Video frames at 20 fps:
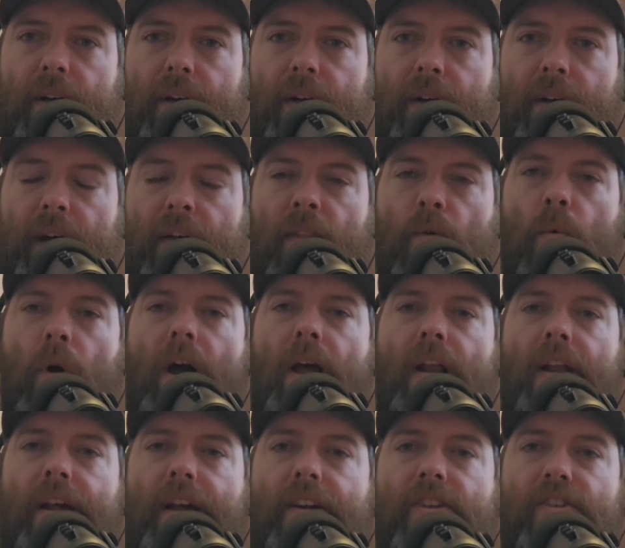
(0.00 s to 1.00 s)
And the way,
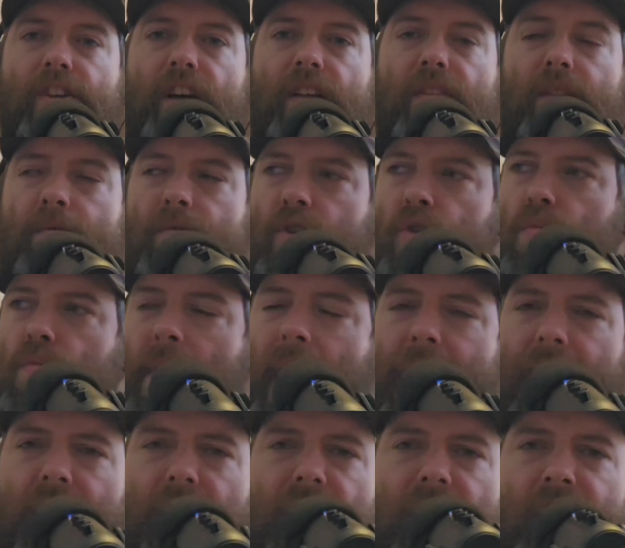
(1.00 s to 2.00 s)
like I said, the two
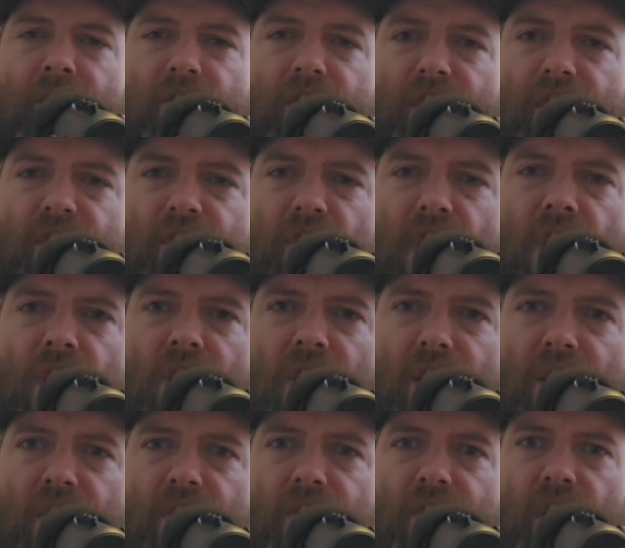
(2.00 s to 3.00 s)
backlights, they just hung
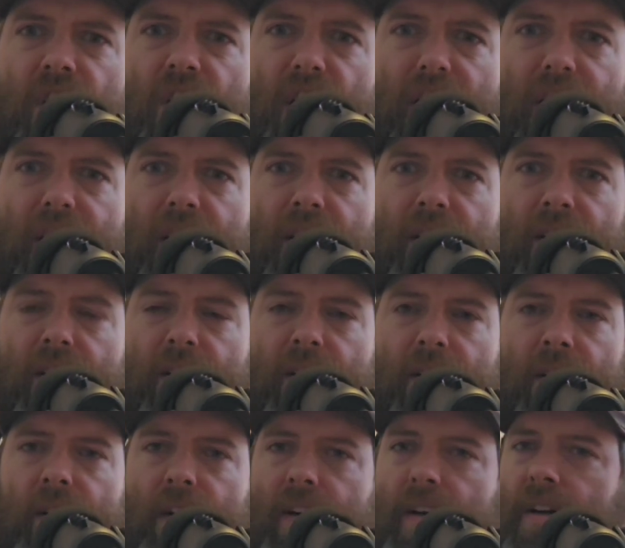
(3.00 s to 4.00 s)
in the sky.
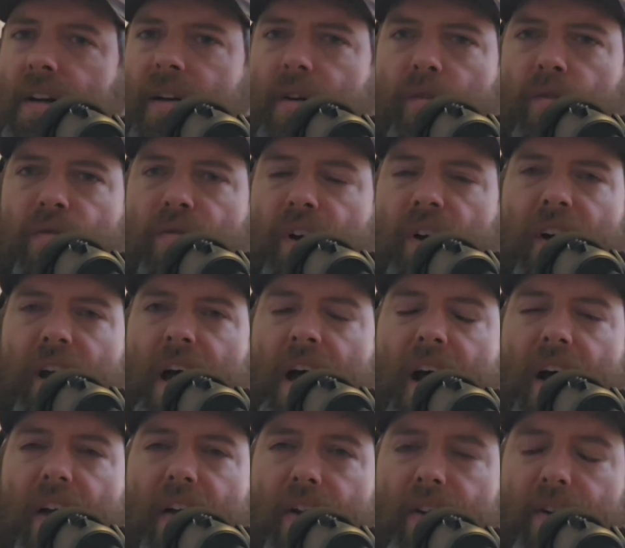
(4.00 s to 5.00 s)
It was very
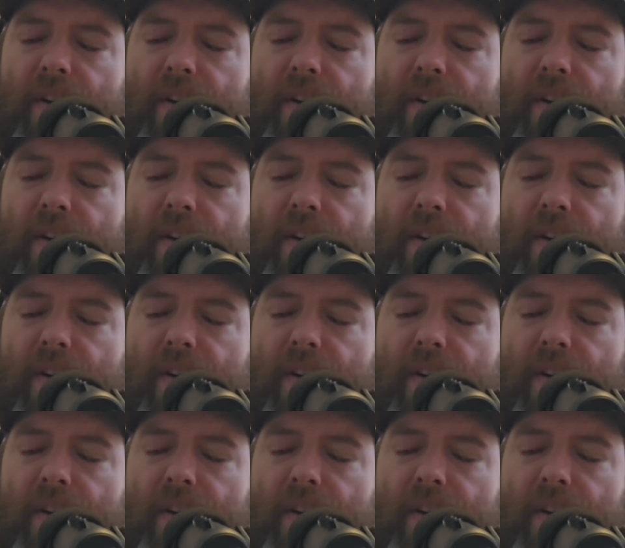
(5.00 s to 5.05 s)
odd.